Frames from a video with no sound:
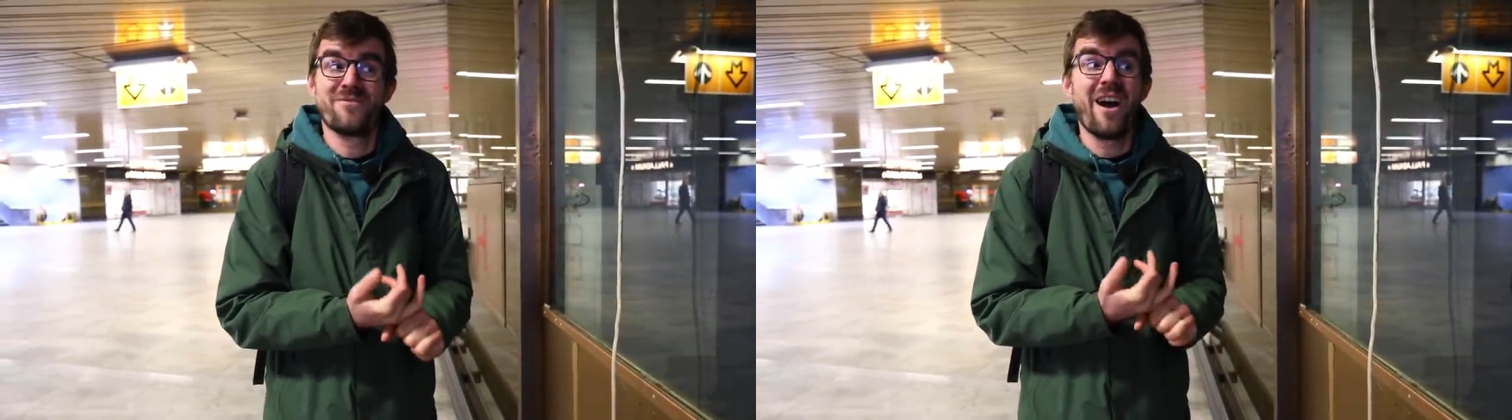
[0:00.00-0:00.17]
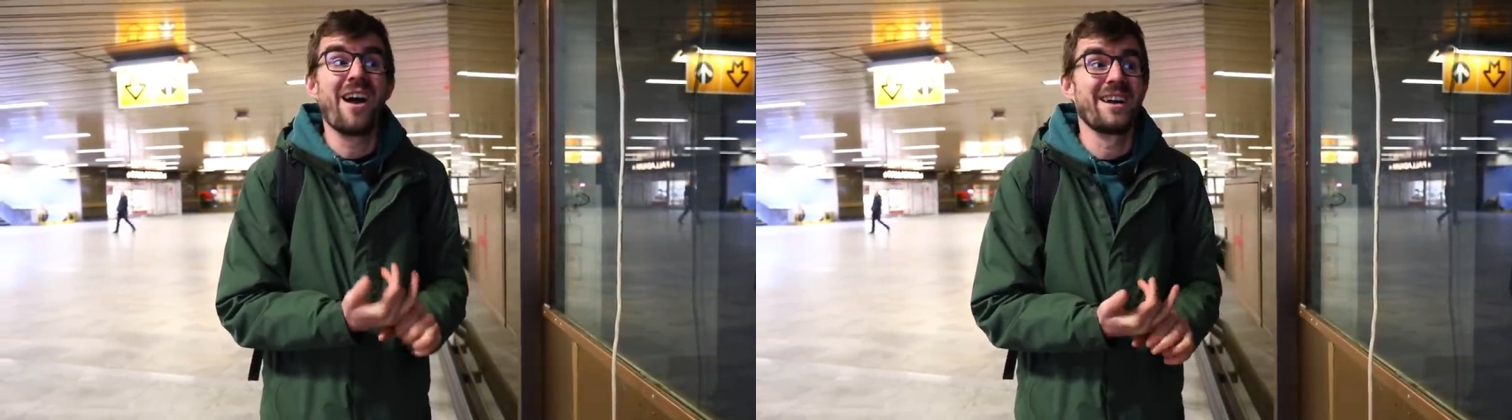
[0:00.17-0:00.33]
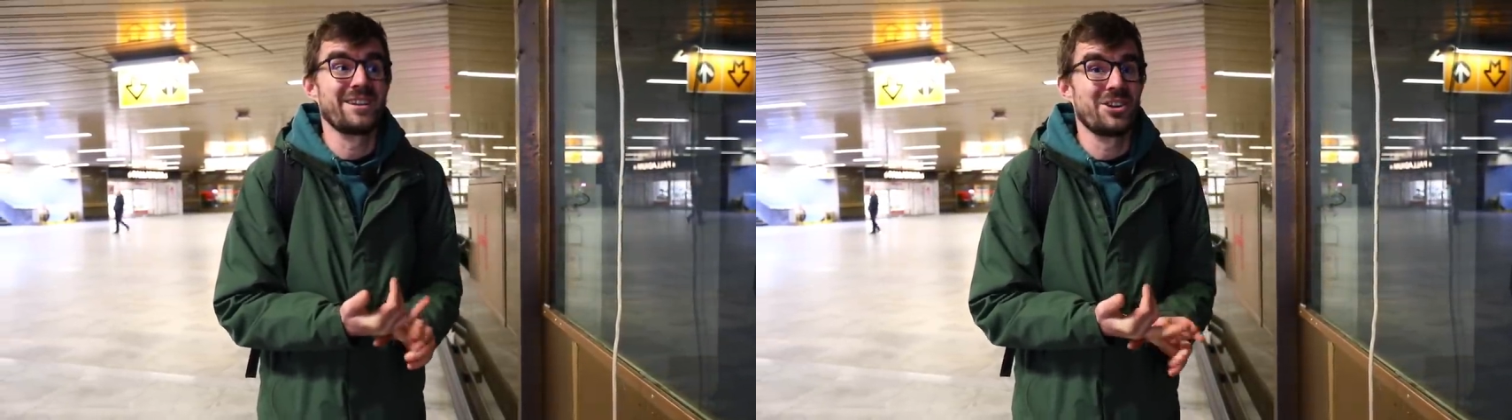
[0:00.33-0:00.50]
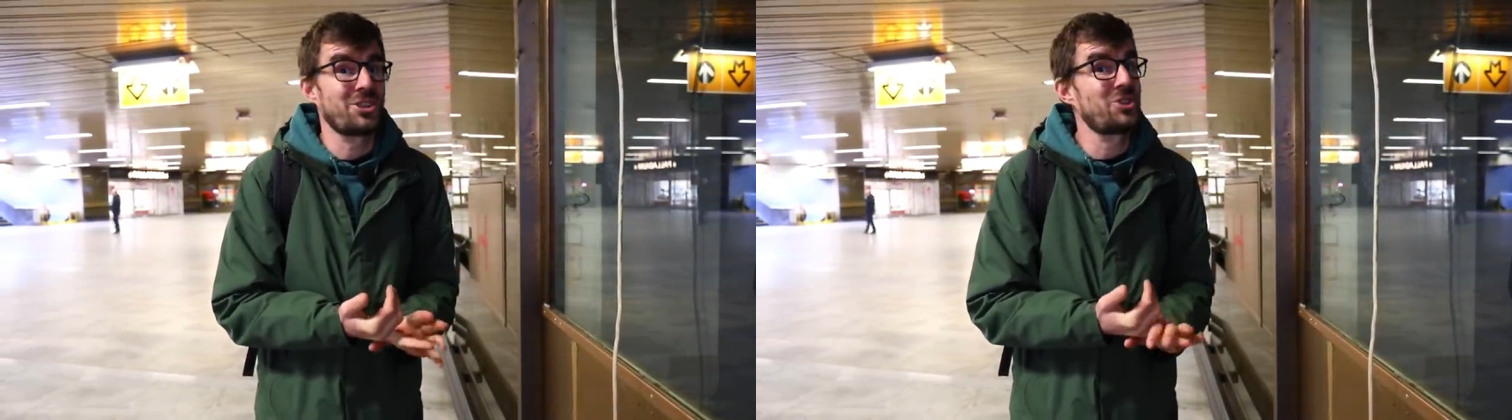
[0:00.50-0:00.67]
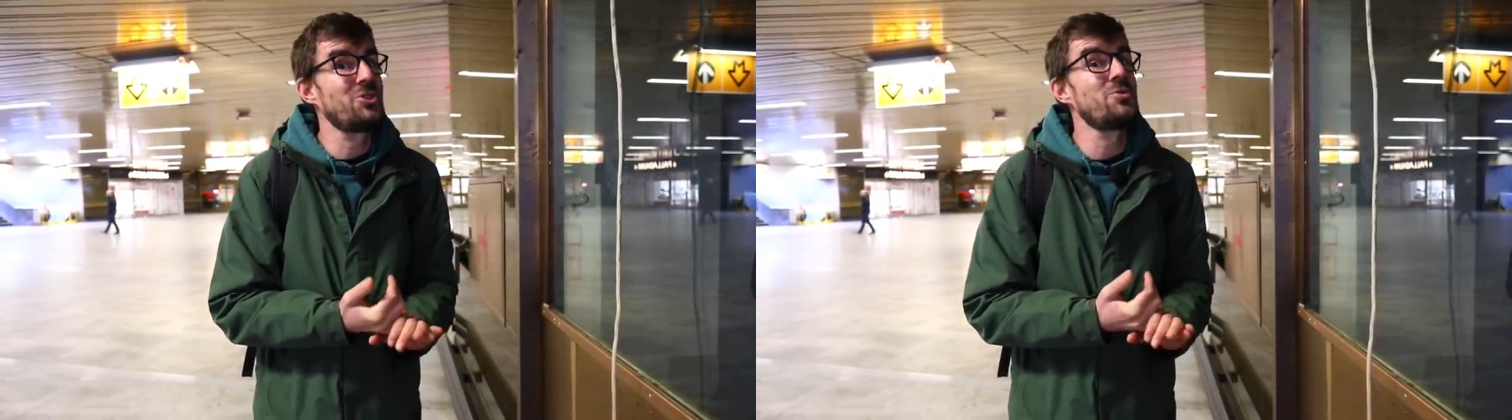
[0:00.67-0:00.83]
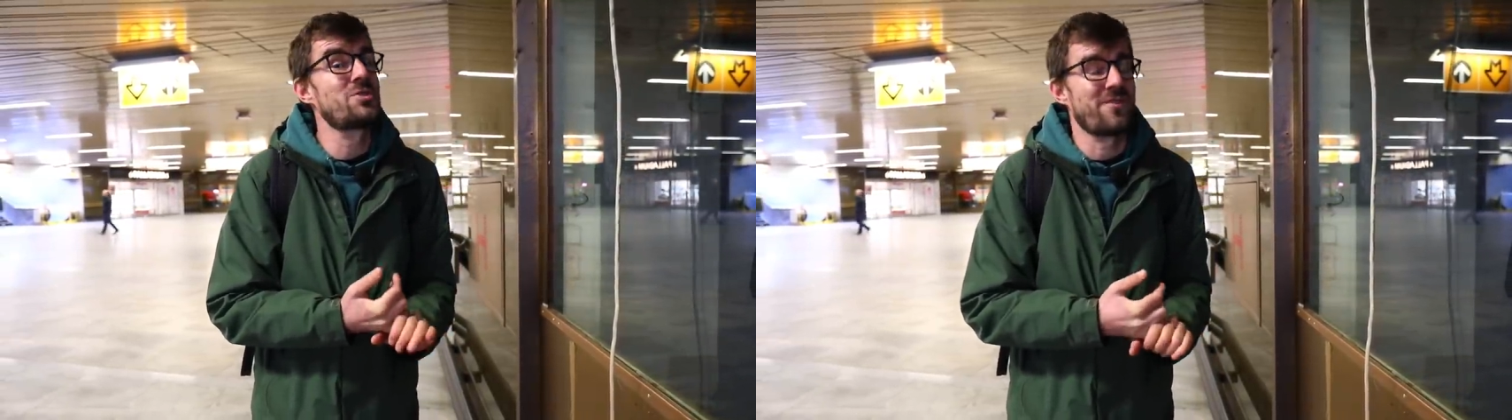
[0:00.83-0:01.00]
fine,
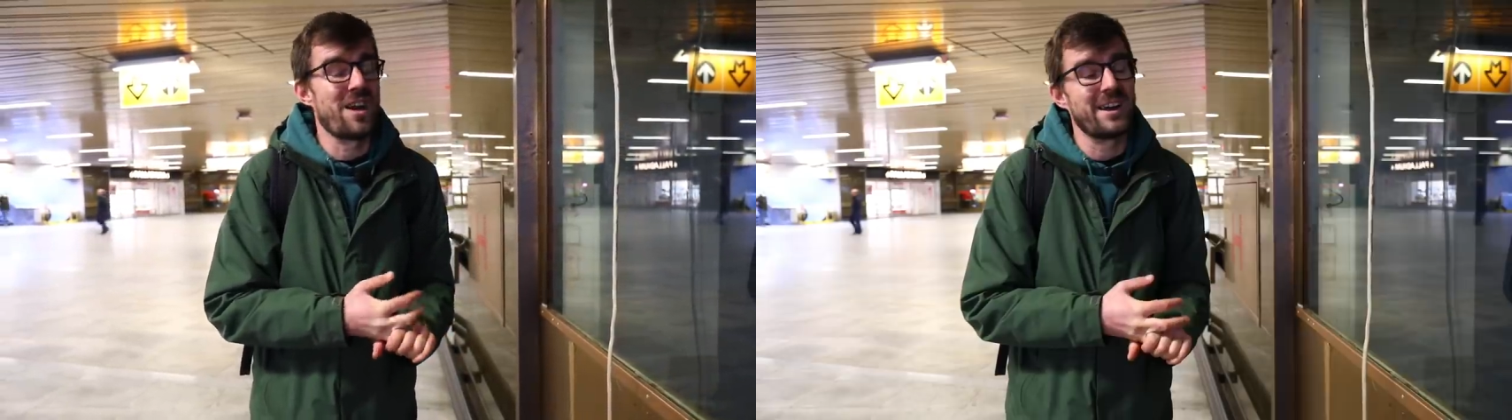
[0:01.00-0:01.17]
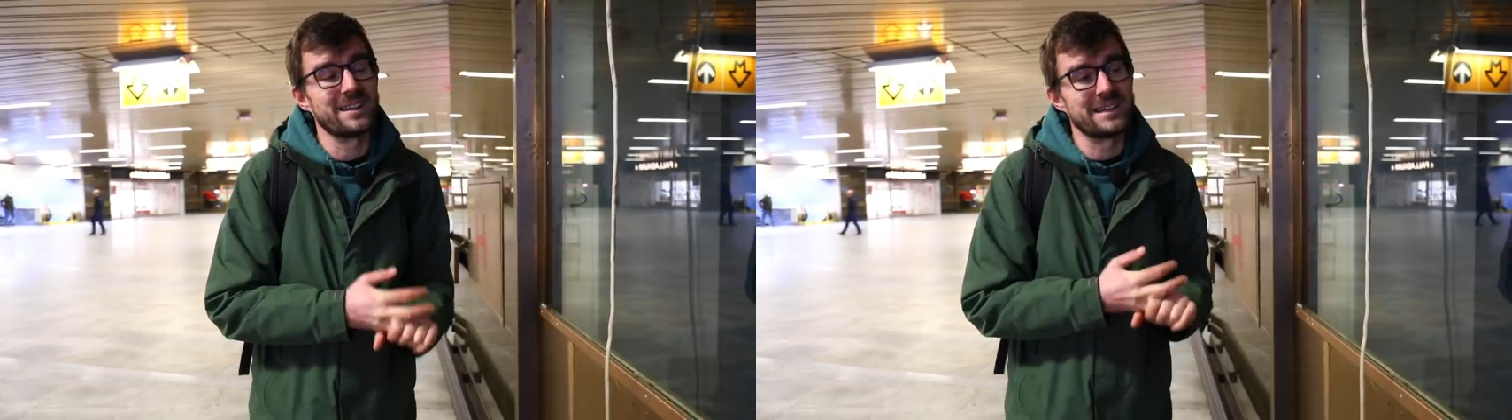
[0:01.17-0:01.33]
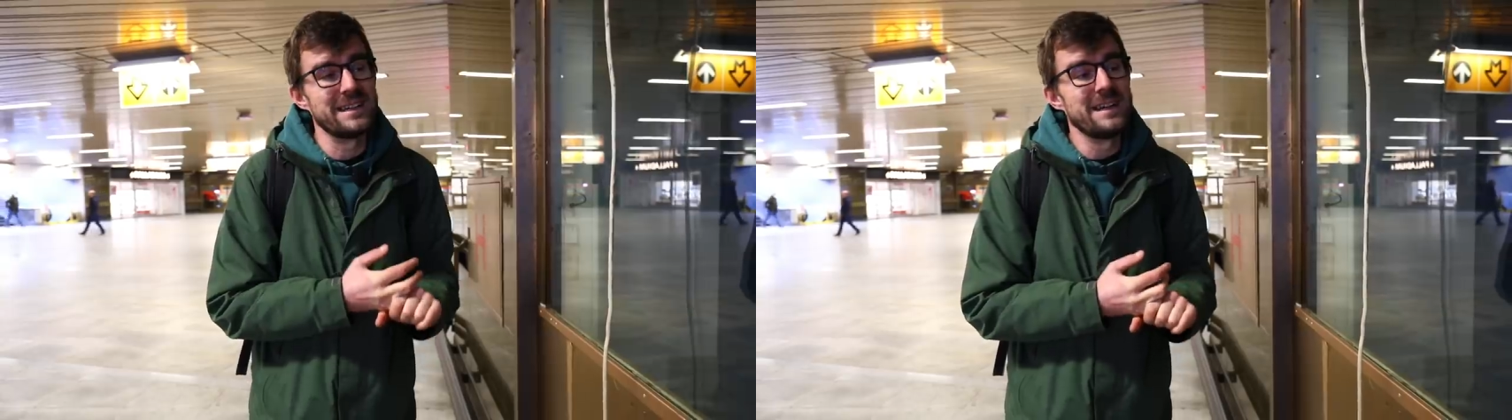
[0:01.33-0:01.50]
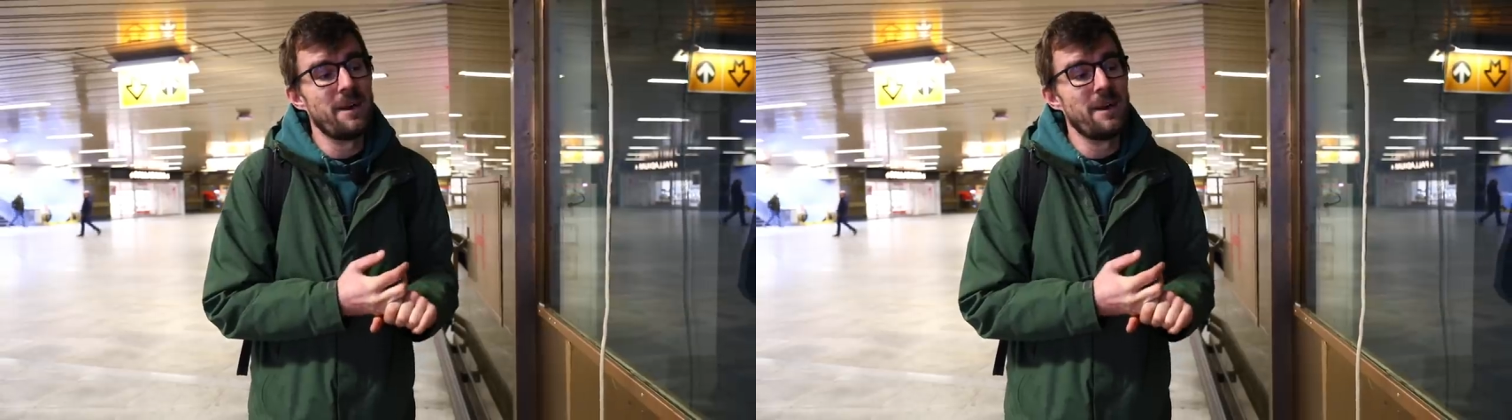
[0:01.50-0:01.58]
huge fine,